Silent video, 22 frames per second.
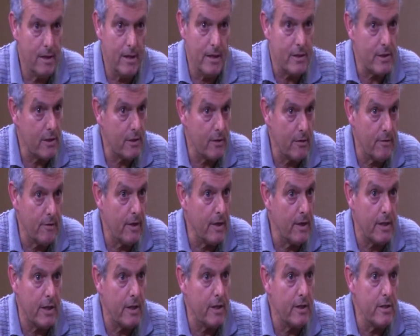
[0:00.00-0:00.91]

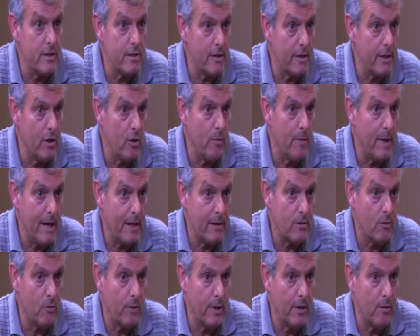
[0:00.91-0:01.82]
it could easily go
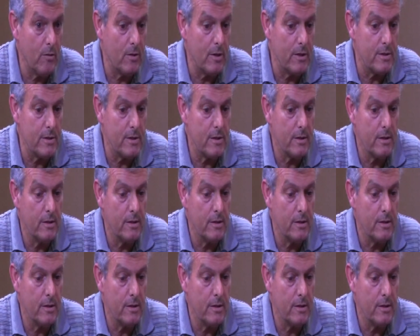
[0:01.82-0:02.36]
back the way it was.